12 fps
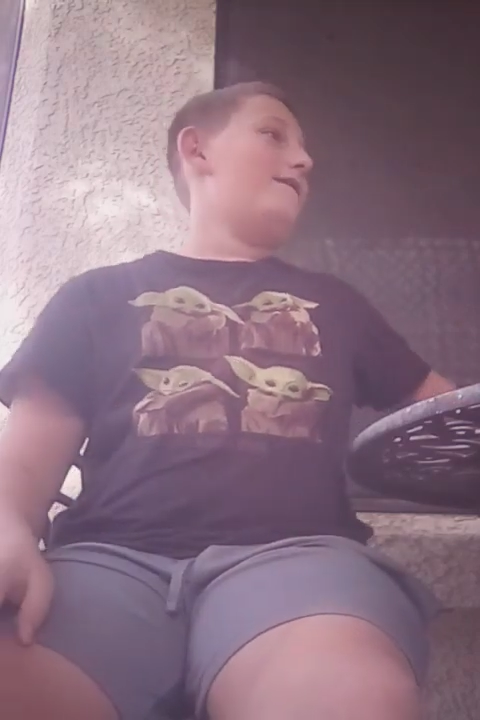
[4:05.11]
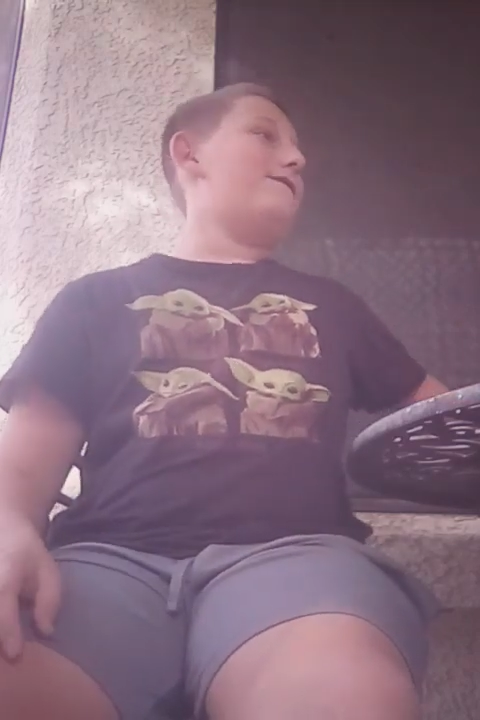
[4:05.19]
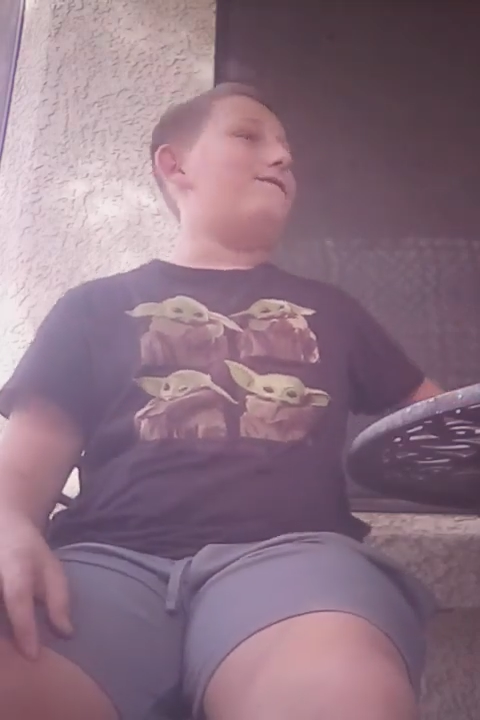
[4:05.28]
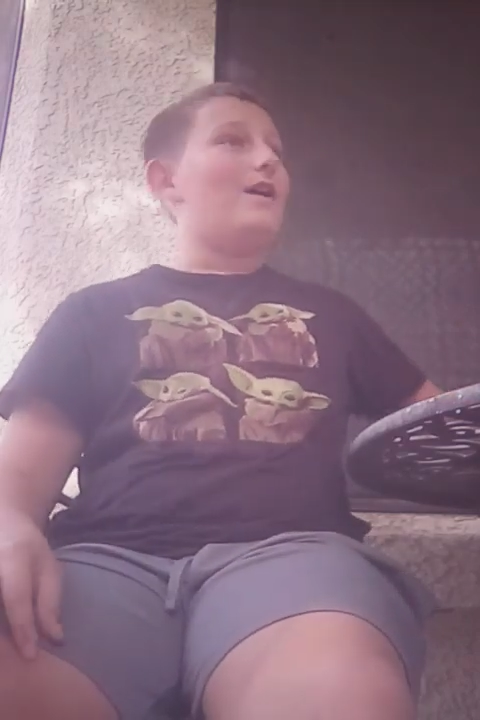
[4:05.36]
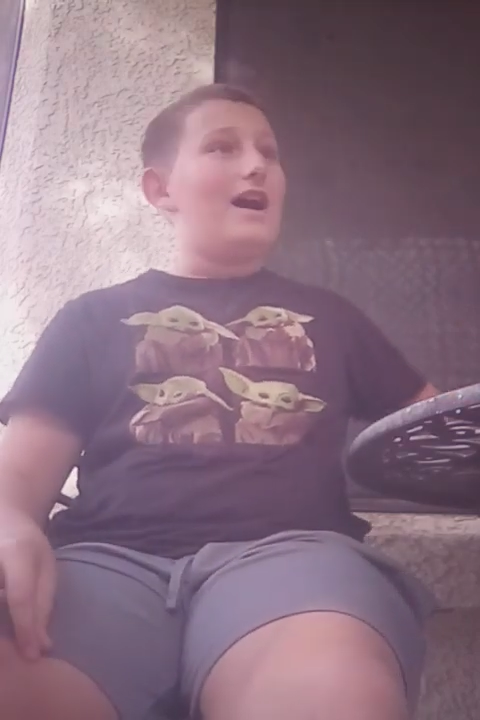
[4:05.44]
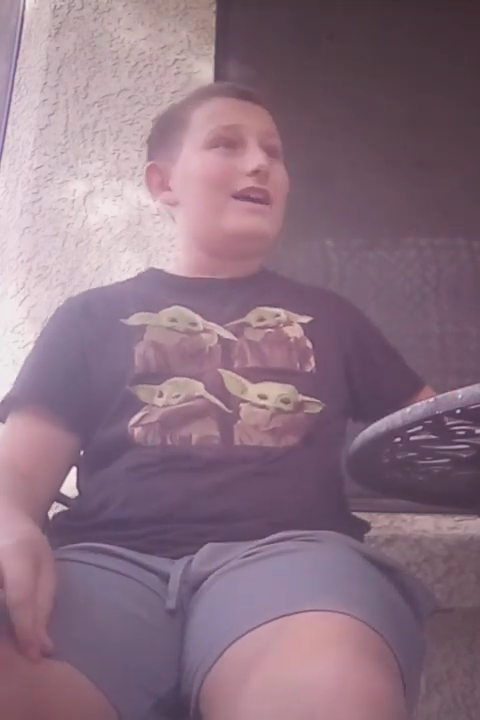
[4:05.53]

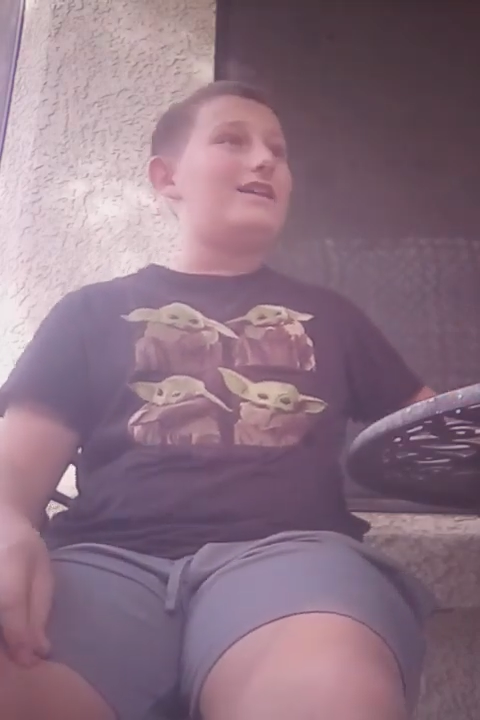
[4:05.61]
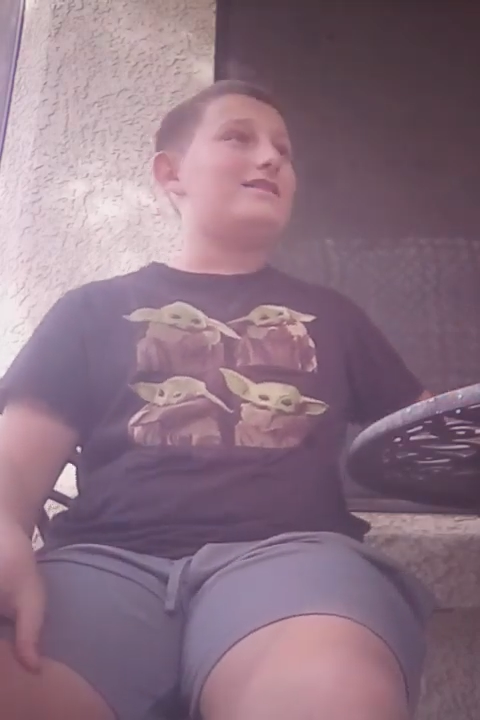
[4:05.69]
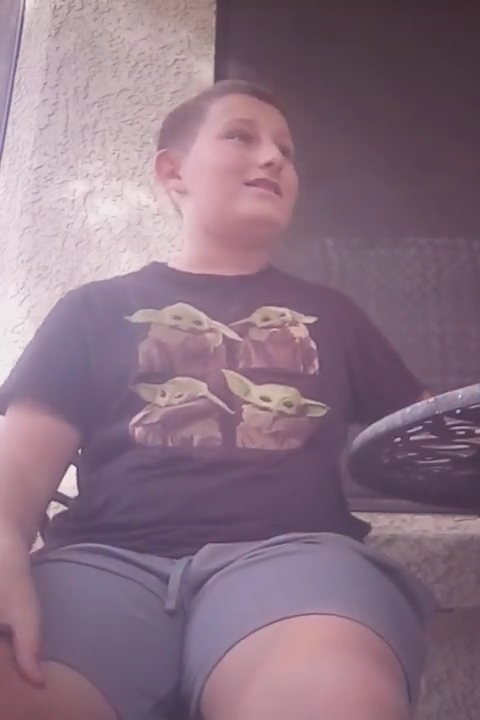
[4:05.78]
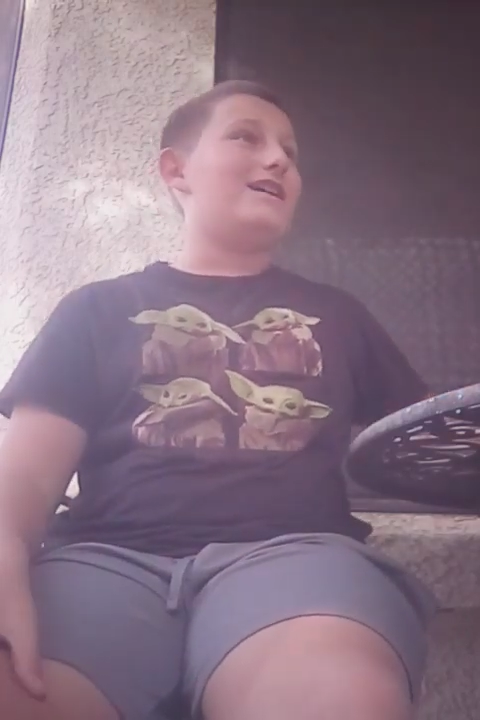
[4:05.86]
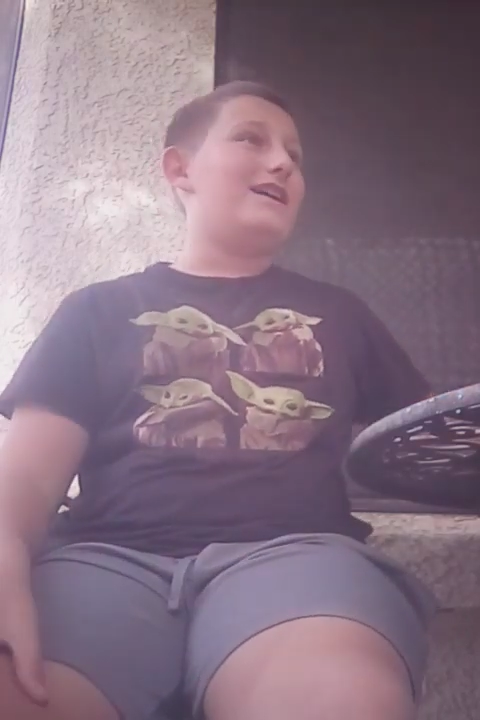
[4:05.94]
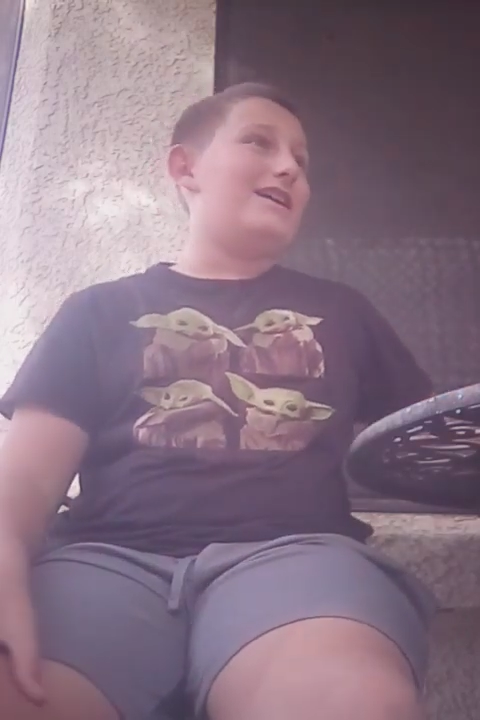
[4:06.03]

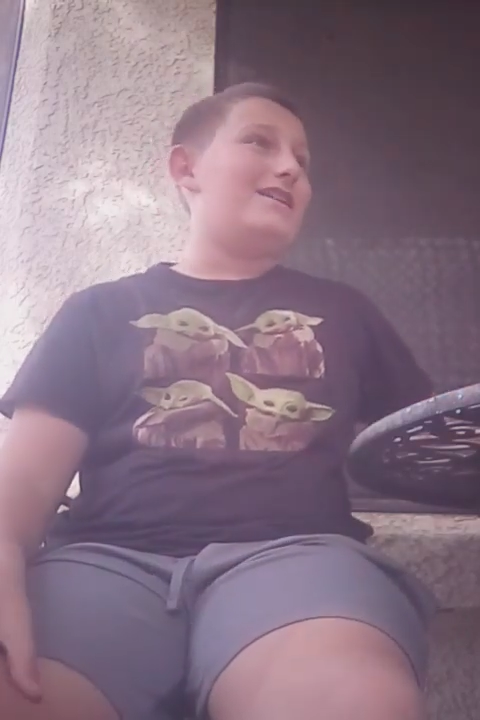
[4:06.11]
finds the